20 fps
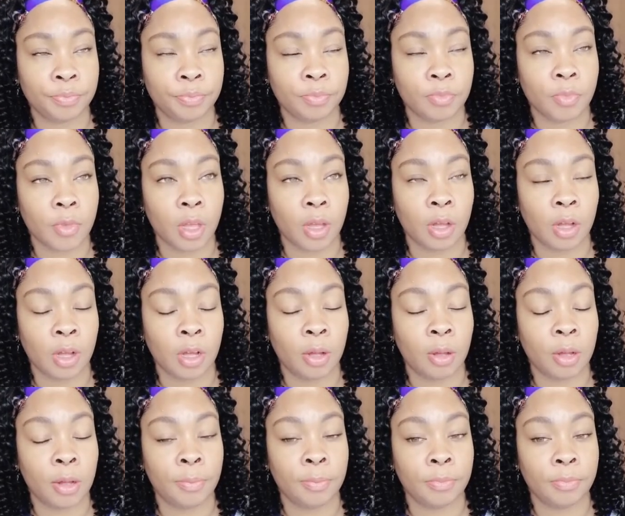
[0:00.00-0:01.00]

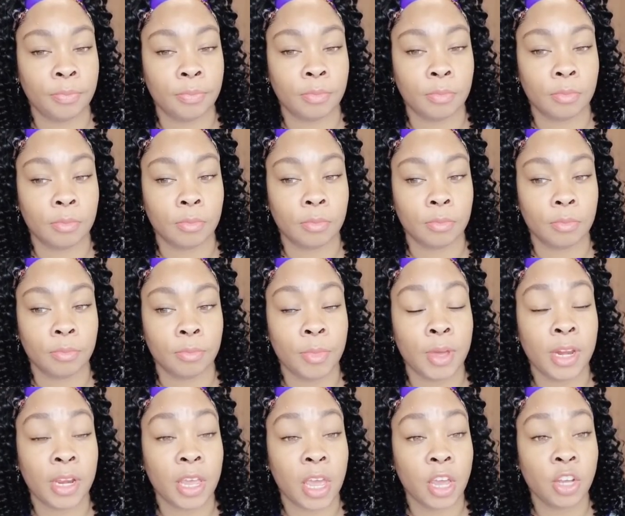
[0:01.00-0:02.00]
um,
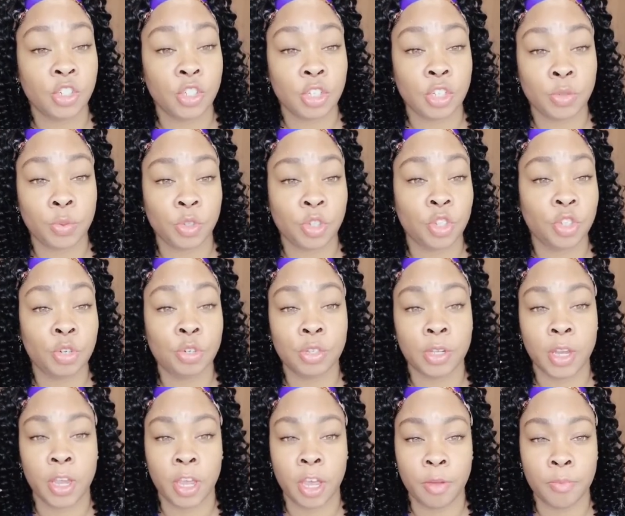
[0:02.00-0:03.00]
medications, which is usually
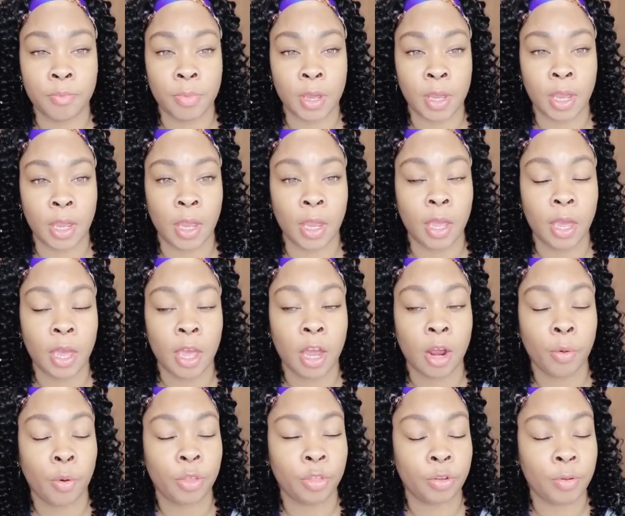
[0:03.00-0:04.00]
hep B,
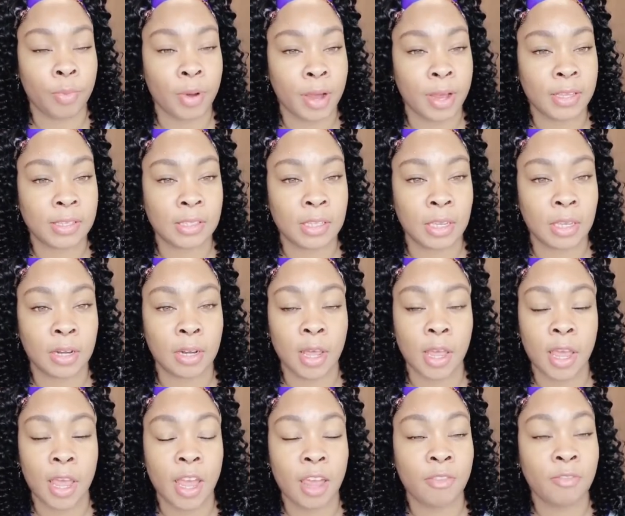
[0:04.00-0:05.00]
erythromycin,
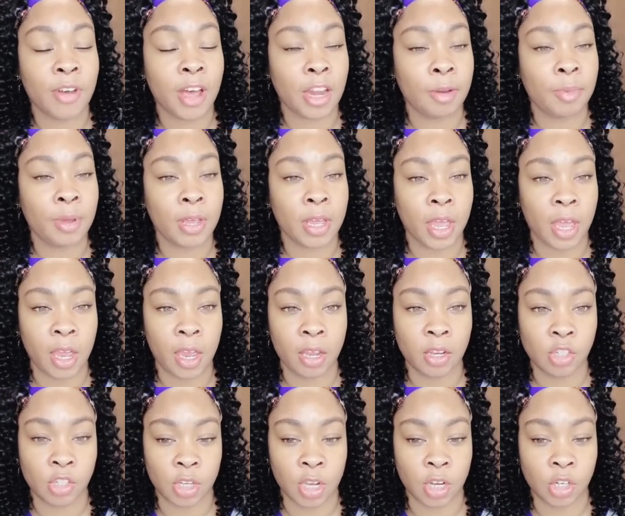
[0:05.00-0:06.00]
and vitamin K
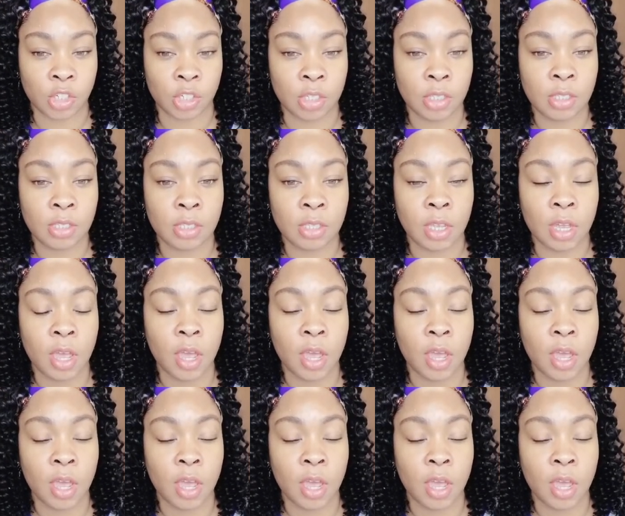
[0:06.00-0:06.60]
injections.